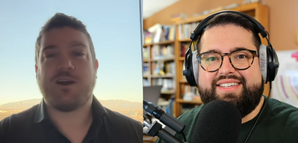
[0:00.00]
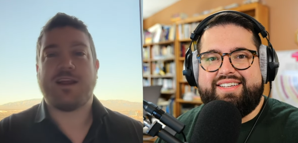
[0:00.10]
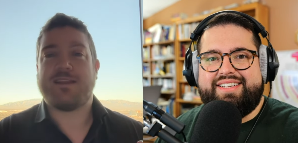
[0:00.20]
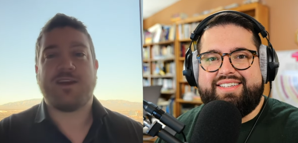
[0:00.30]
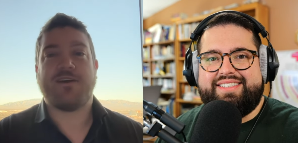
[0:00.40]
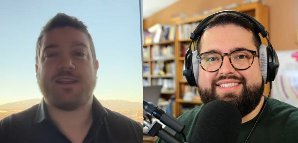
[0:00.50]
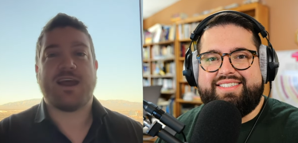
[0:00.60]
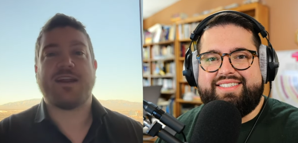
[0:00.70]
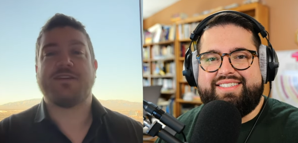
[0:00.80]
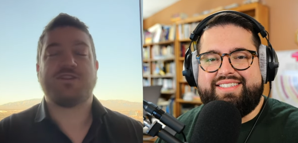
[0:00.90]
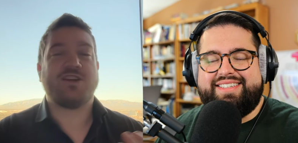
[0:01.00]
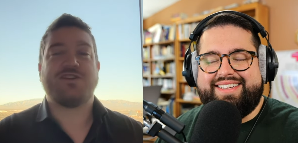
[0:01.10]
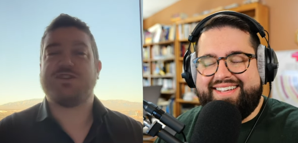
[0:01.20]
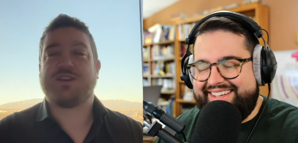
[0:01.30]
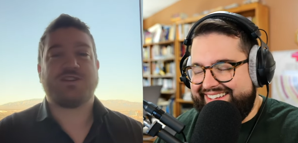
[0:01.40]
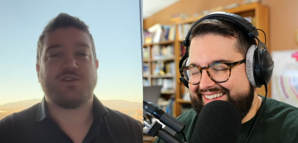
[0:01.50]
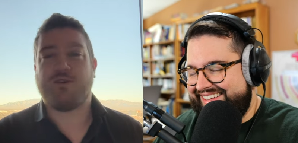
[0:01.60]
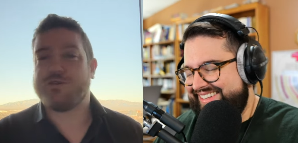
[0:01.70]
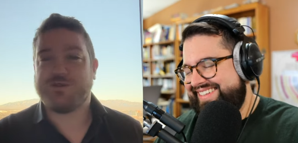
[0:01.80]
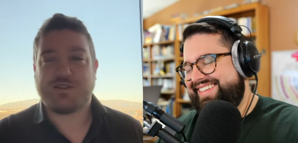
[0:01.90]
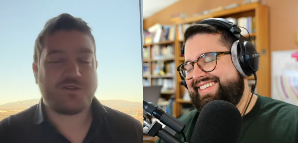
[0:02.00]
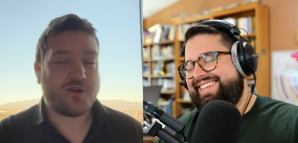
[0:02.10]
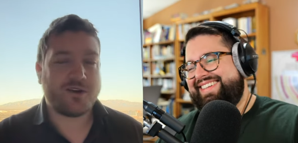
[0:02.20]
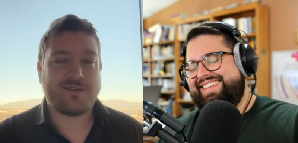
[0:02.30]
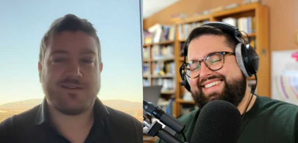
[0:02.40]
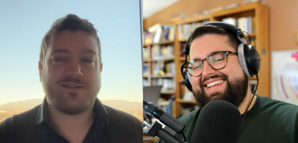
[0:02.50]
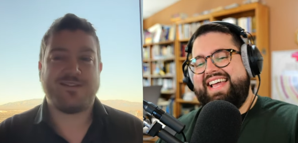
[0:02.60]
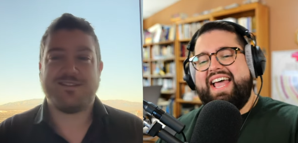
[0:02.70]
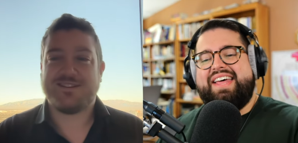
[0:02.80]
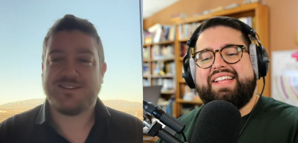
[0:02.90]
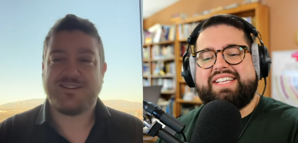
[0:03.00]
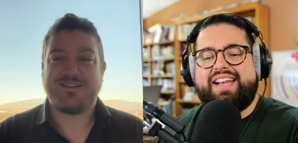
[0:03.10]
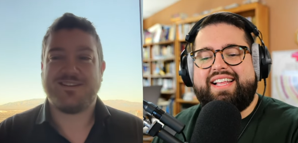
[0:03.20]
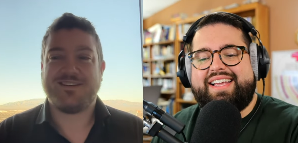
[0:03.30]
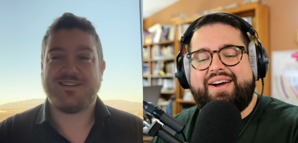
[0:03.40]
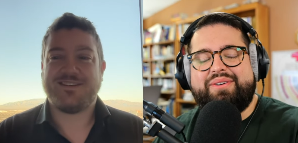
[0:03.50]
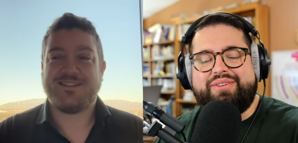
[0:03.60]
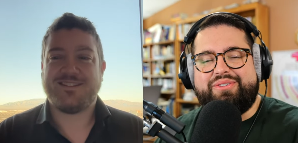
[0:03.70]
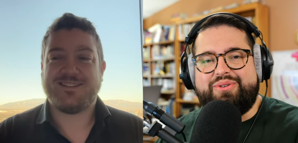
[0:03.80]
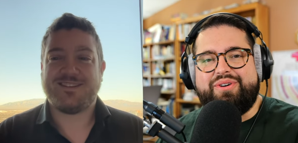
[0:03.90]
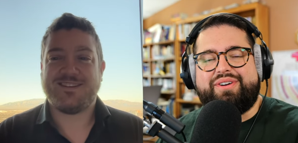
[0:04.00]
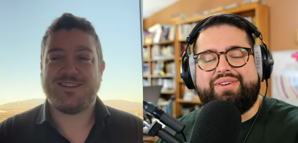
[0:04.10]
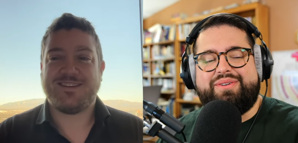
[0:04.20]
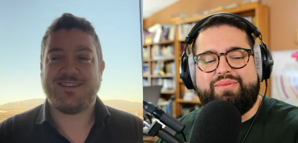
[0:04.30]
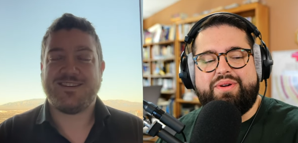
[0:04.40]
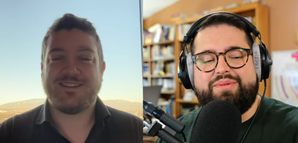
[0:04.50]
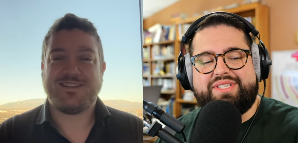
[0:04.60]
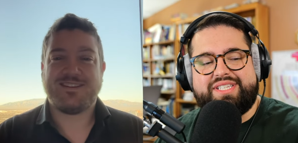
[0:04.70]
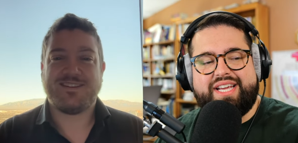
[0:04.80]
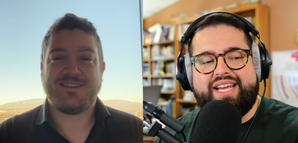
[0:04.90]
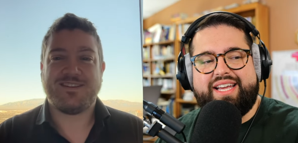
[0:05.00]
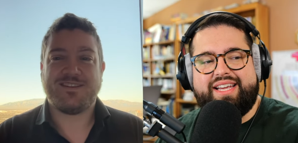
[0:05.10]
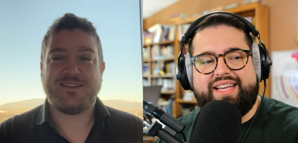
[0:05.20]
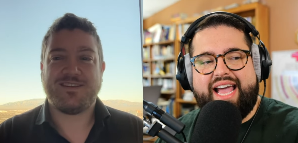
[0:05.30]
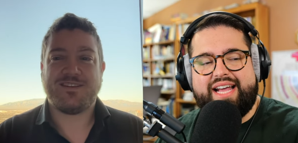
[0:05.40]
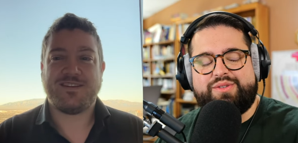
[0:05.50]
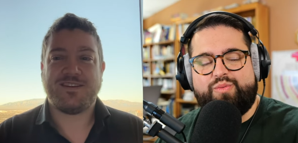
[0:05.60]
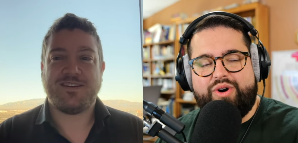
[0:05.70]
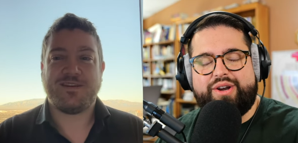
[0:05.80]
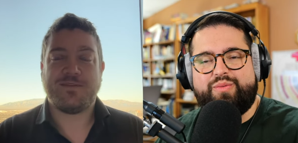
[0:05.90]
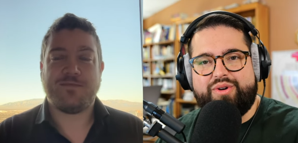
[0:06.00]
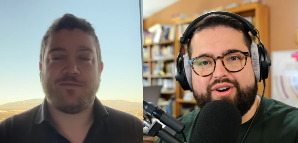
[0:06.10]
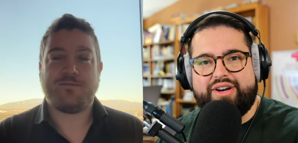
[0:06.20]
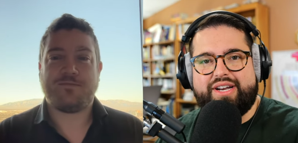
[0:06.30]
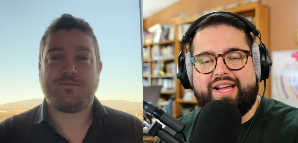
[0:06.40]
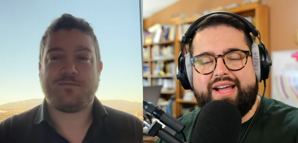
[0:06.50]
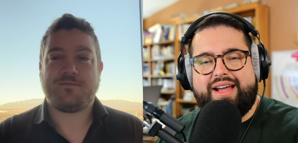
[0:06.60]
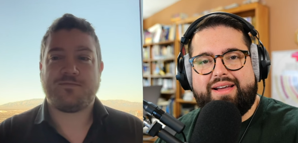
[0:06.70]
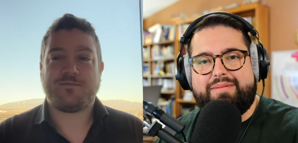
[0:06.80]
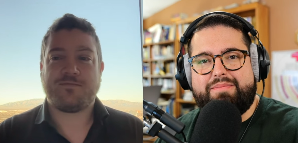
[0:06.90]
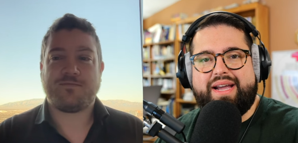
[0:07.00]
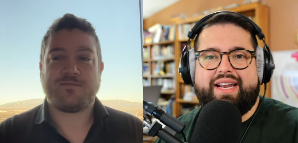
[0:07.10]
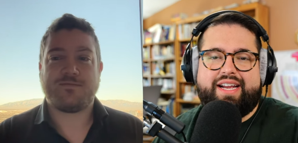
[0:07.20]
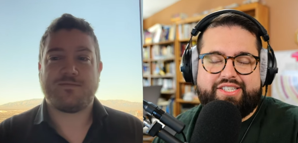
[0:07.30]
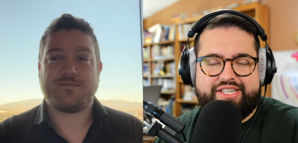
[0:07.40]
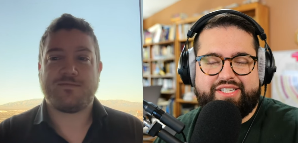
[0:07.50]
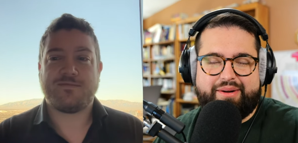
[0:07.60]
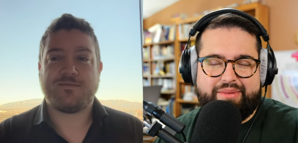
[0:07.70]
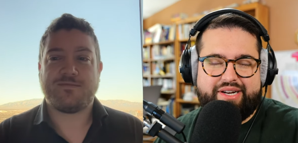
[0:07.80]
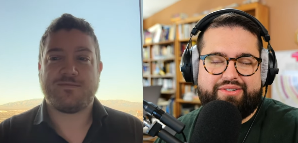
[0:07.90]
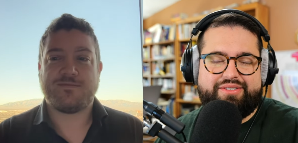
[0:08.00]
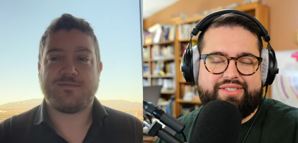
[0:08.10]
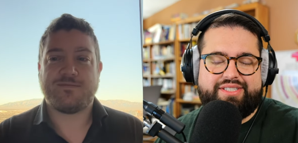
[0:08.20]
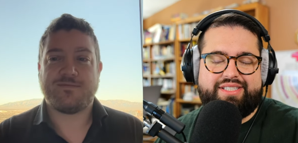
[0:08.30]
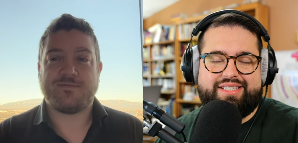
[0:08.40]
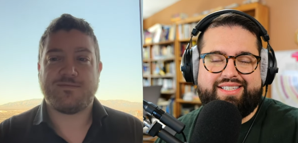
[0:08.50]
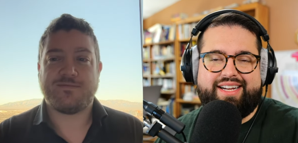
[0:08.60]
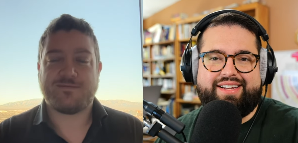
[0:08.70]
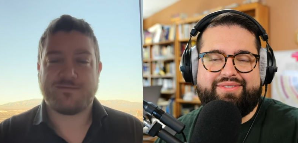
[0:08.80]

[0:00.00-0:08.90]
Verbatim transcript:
Speaker 1: or anything like that. It's it's just a grocery store.
Speaker 2: That's kind of like how in New York we would say as one word, bacon, and cheese on a bagel. Like